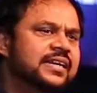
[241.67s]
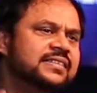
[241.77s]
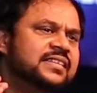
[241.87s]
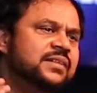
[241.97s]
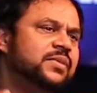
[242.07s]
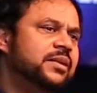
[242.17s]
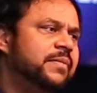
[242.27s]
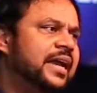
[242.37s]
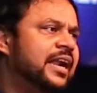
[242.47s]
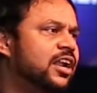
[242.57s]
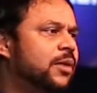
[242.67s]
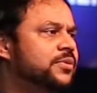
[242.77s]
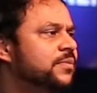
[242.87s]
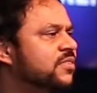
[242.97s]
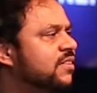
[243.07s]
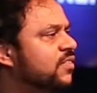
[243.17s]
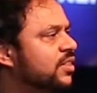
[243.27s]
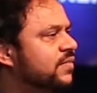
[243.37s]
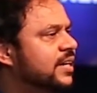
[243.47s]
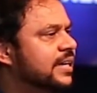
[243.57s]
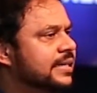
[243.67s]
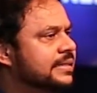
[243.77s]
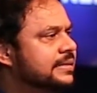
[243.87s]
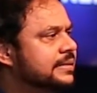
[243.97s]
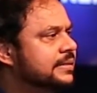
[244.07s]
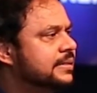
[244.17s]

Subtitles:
A reasonable man adopts himself to the world.